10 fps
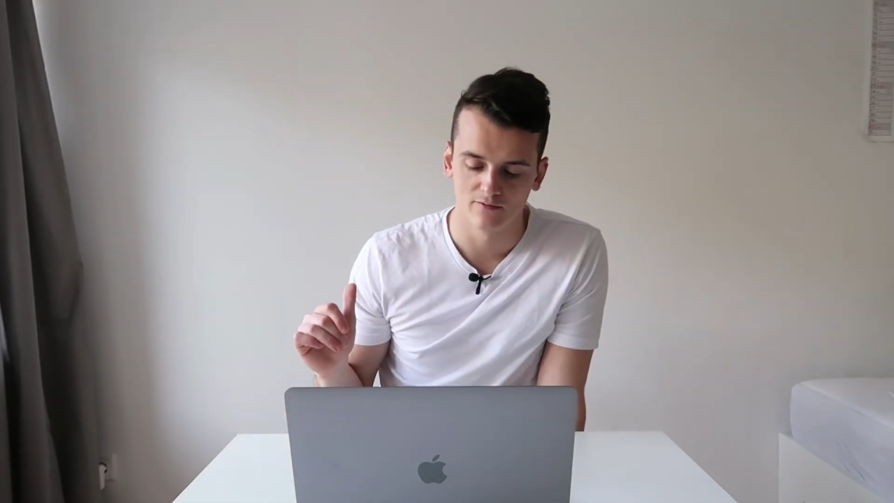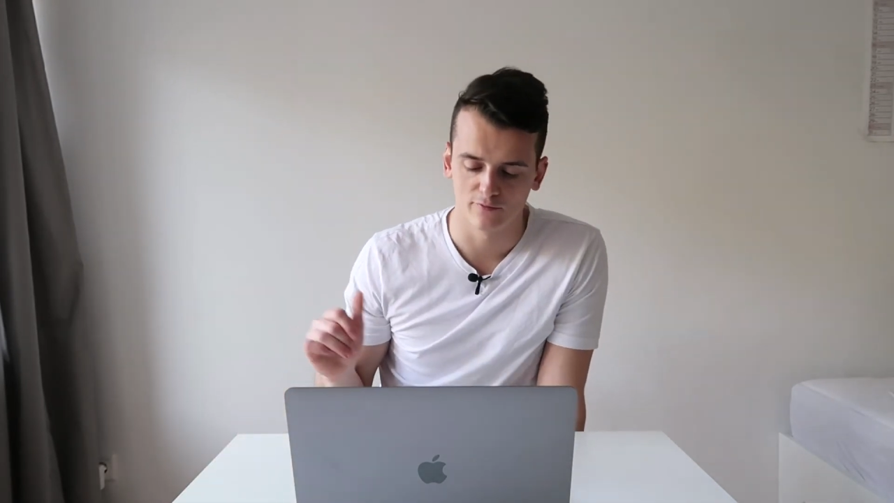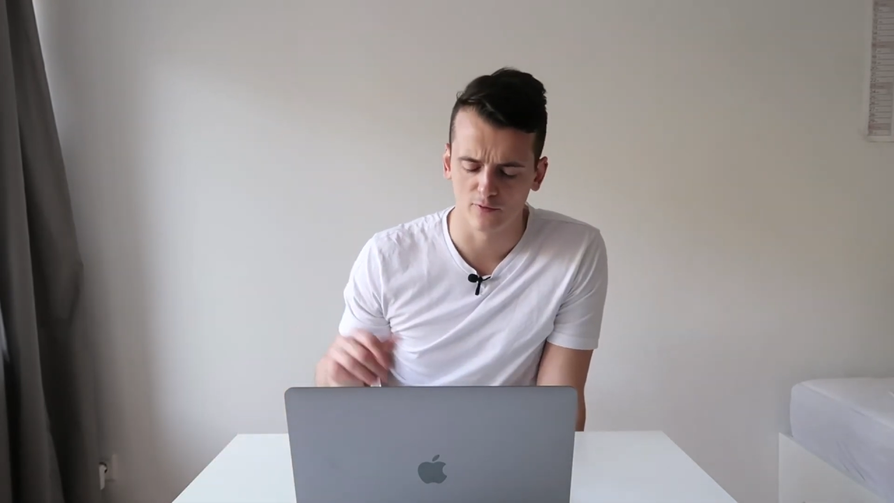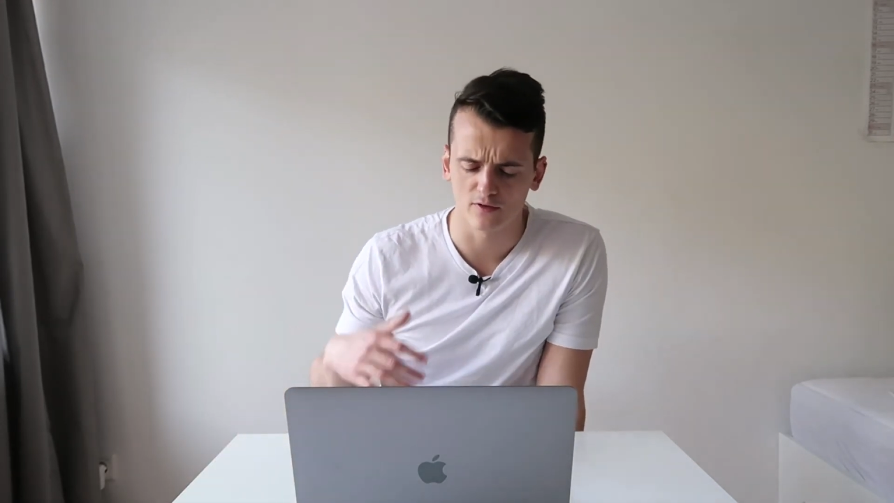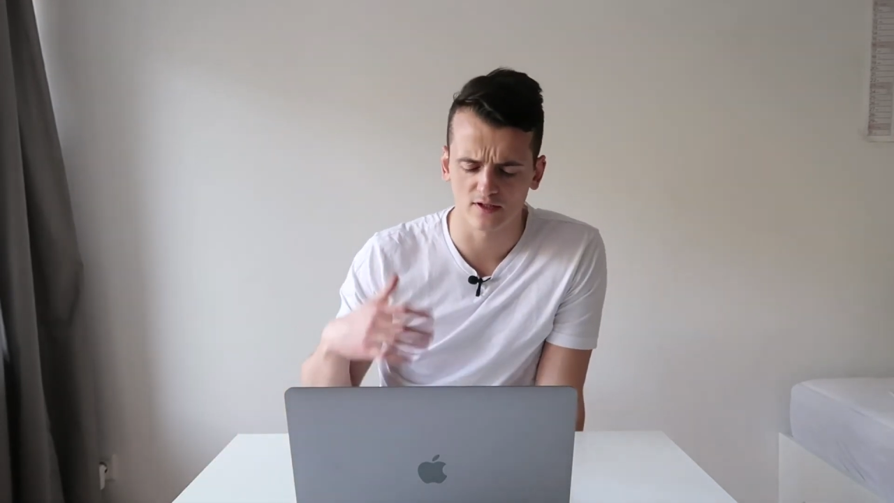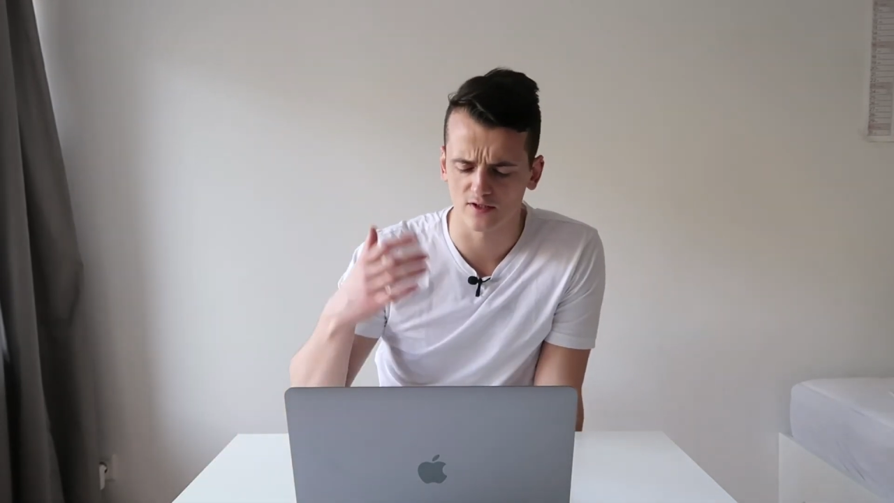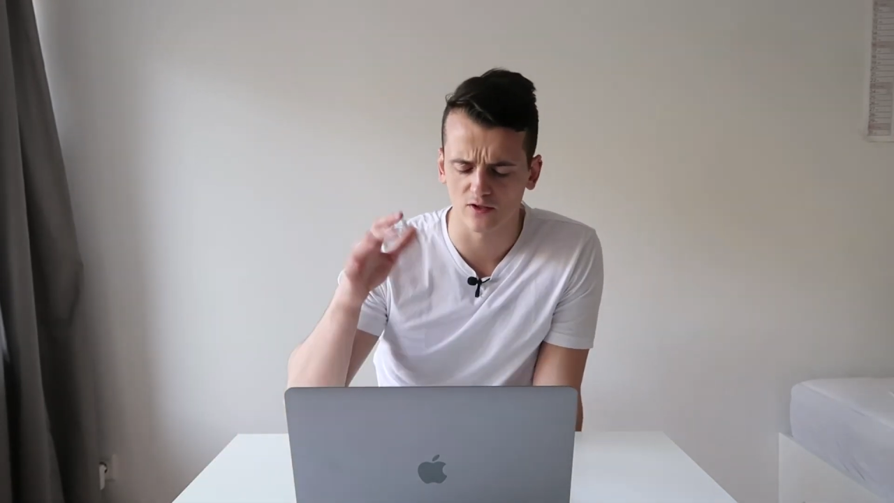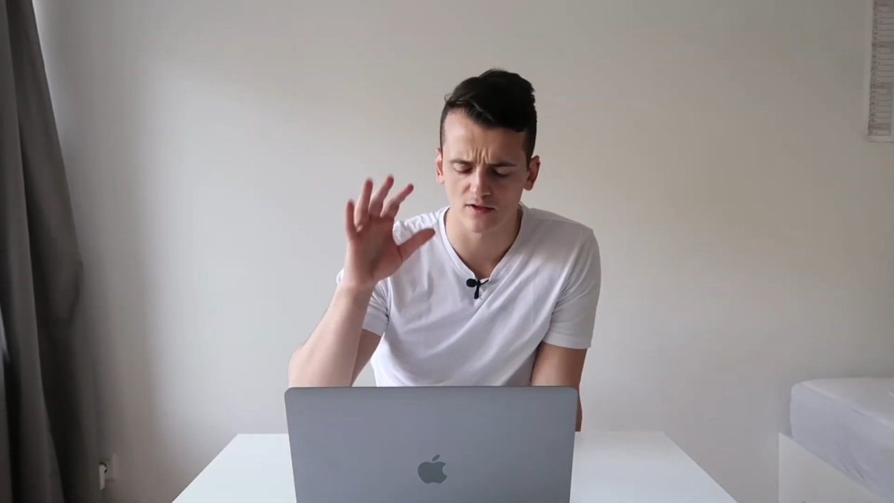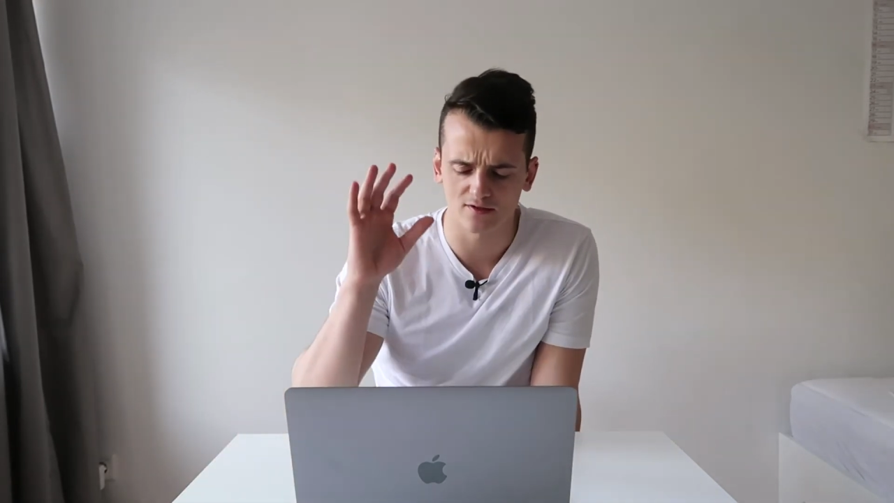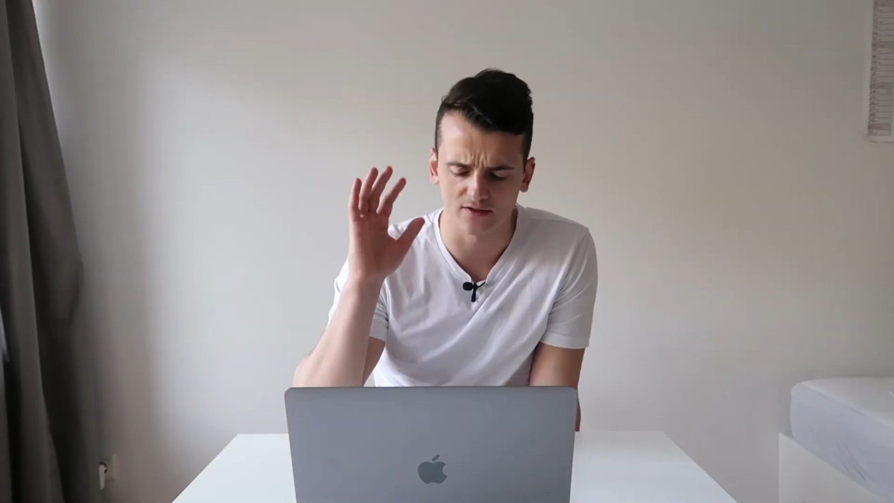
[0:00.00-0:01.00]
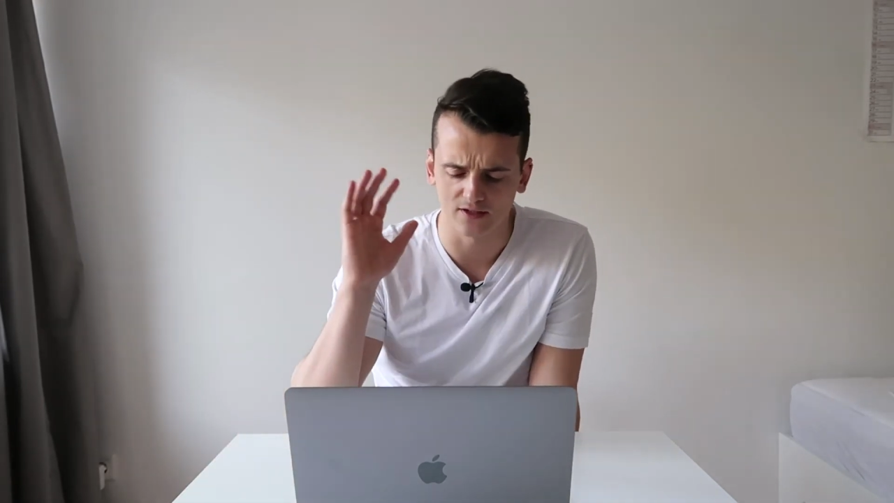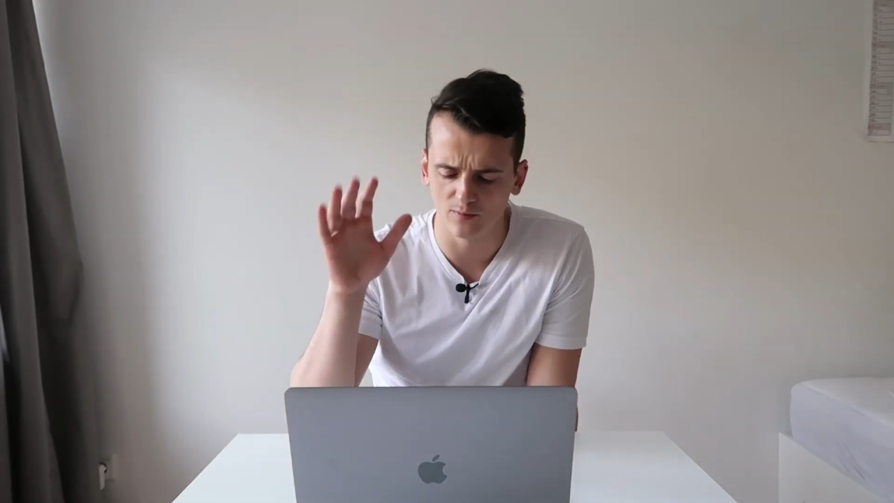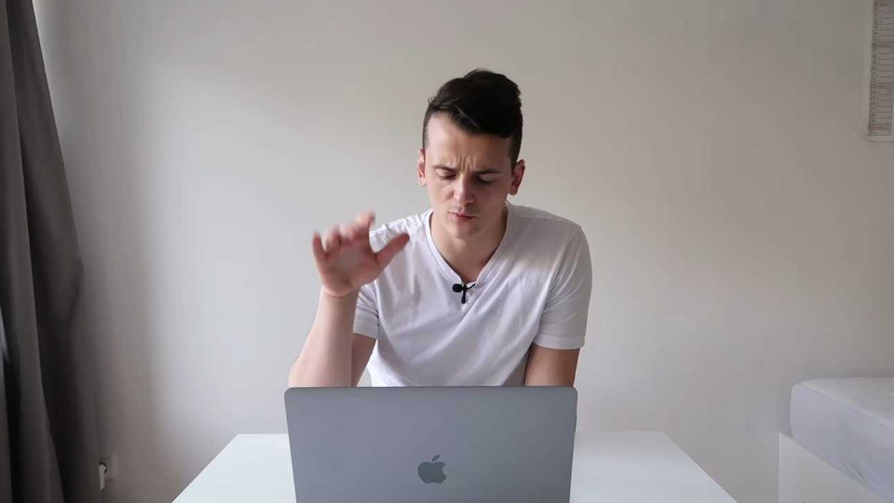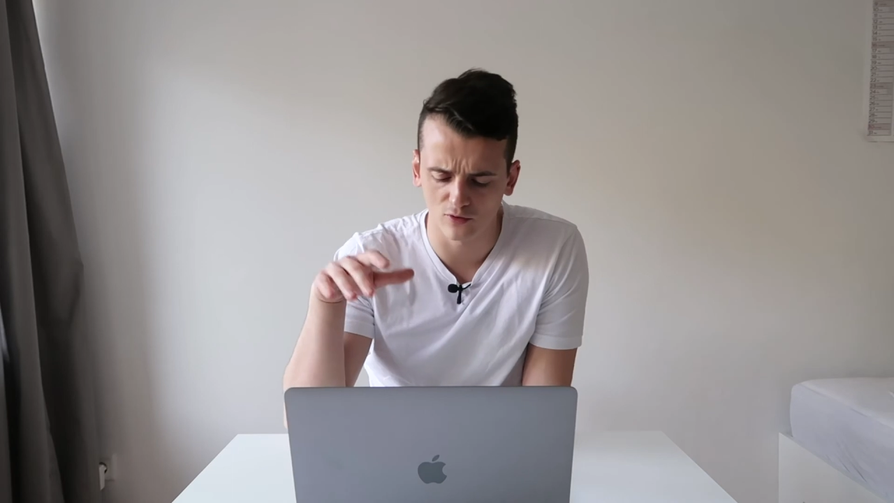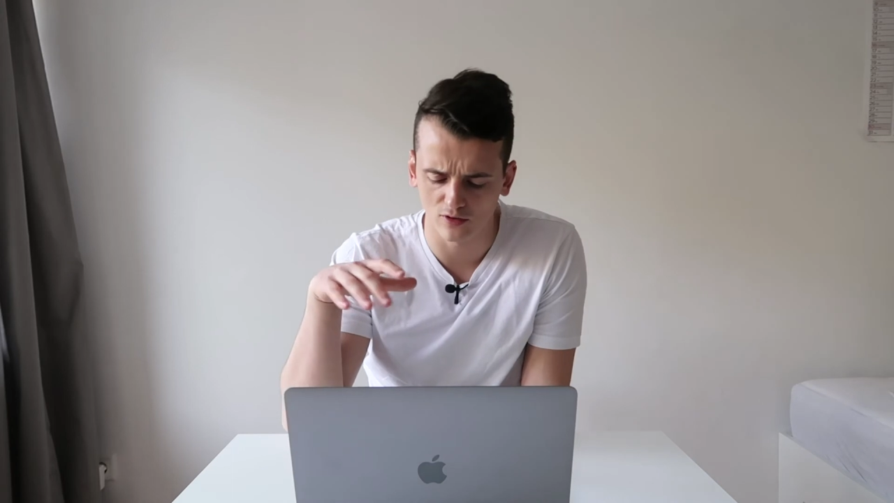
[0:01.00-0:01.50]
focus slots and
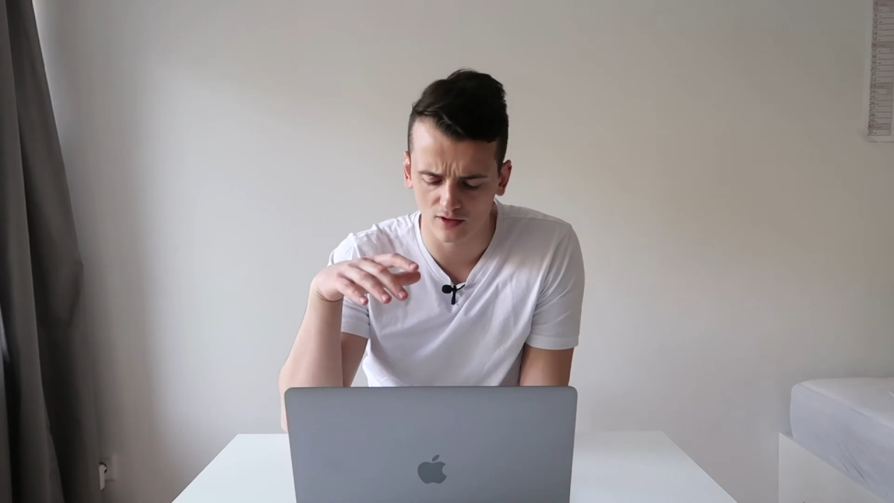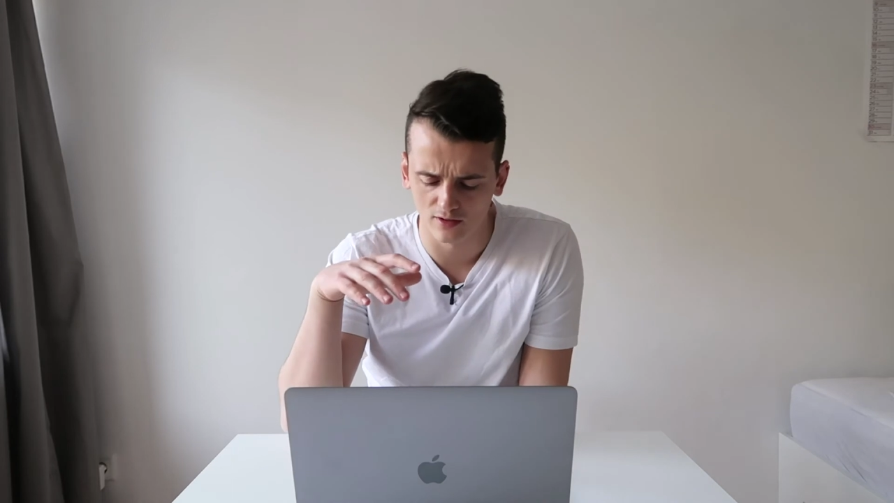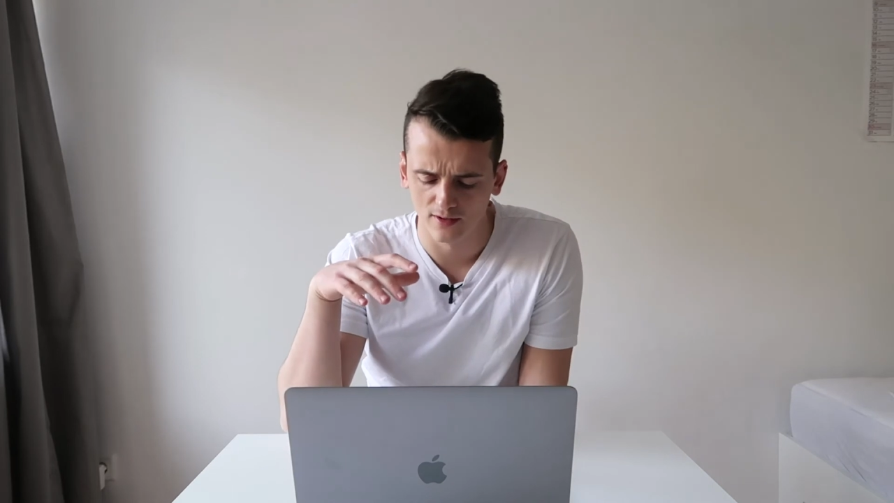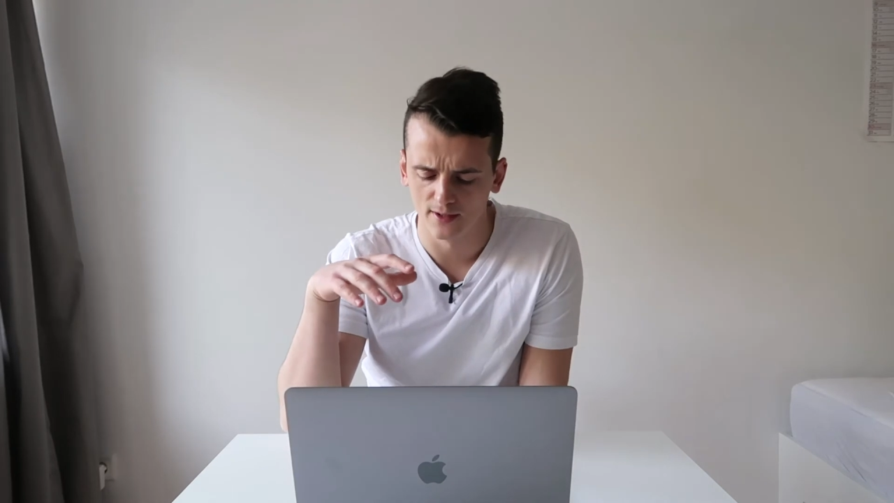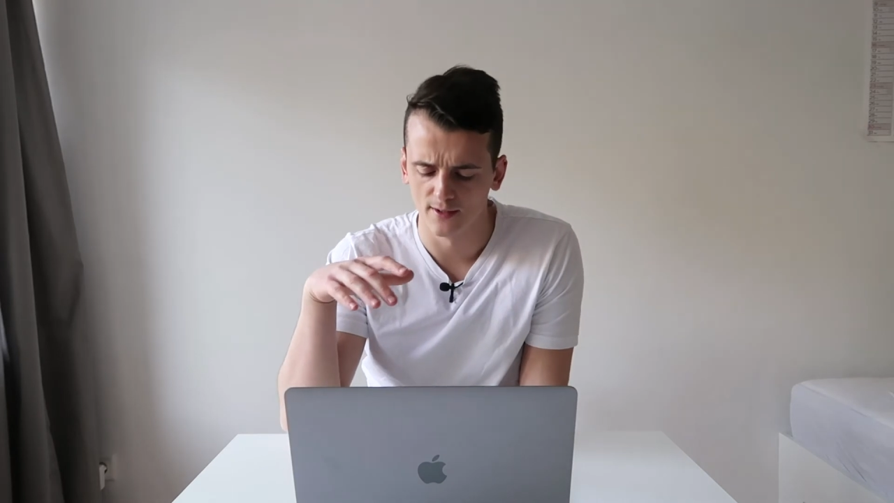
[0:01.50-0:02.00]
deep work.